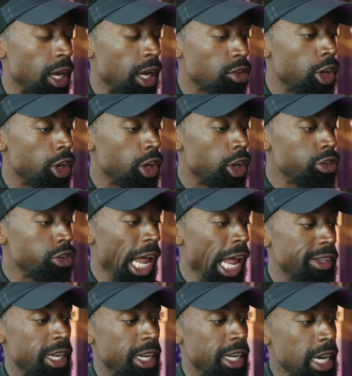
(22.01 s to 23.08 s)
Shout out to the
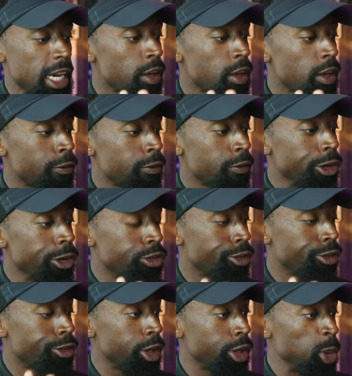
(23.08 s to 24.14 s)
next future
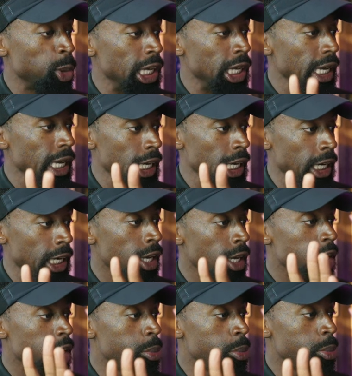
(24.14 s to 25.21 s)
VP and the
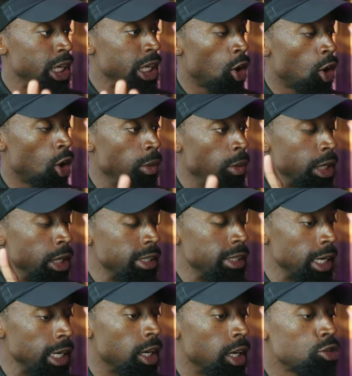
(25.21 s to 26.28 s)
big homie T,
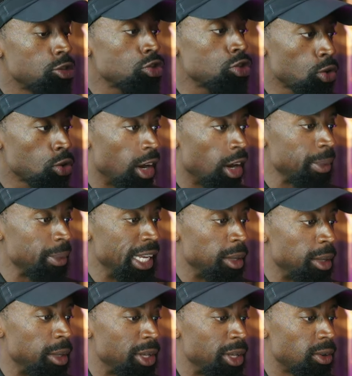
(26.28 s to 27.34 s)
Trump in the
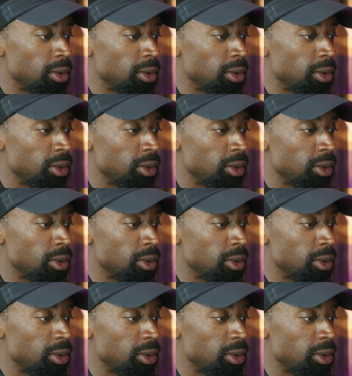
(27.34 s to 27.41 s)
building.